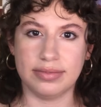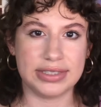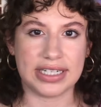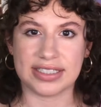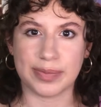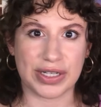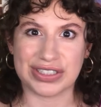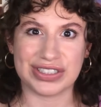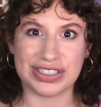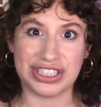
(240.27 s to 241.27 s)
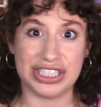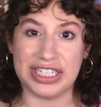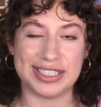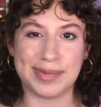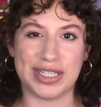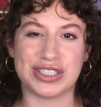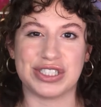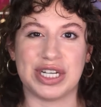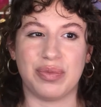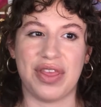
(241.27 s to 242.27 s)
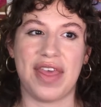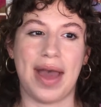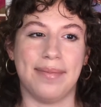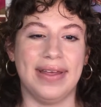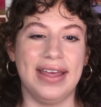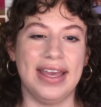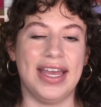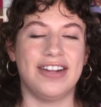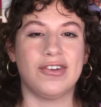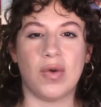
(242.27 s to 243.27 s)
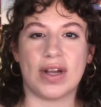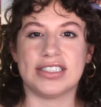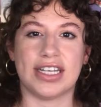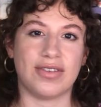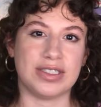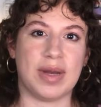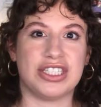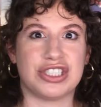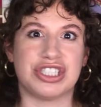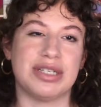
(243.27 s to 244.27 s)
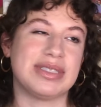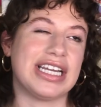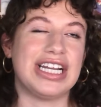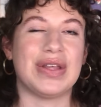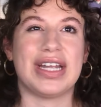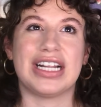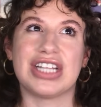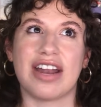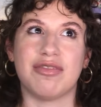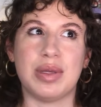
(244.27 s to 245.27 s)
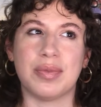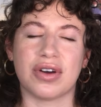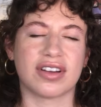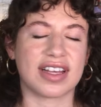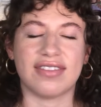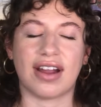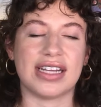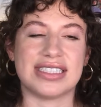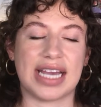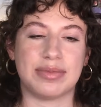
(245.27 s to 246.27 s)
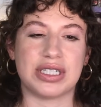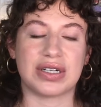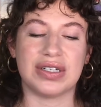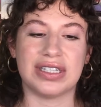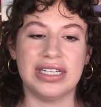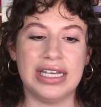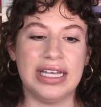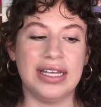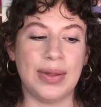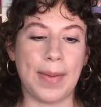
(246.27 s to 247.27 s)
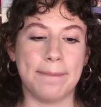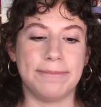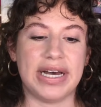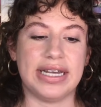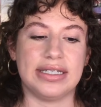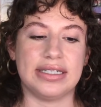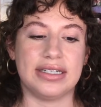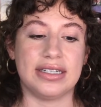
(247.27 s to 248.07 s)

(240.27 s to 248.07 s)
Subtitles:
did a sponsorship with them, and of course, like with sponsorships, I know that a lot of people are like very skeptical, but